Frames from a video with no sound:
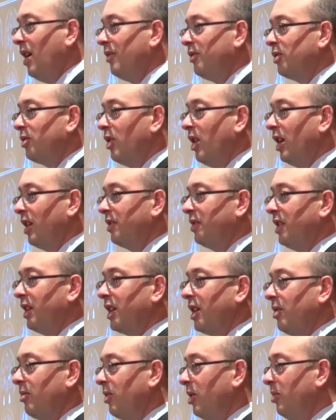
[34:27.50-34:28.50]
of drugs
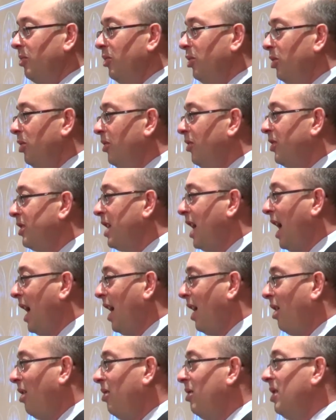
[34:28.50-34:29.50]
that can remove
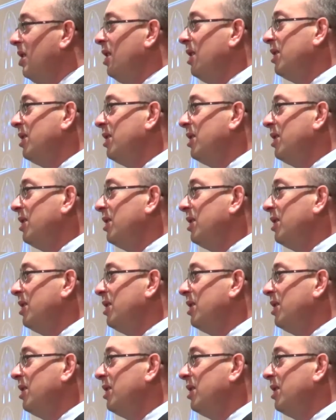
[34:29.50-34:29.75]
tau,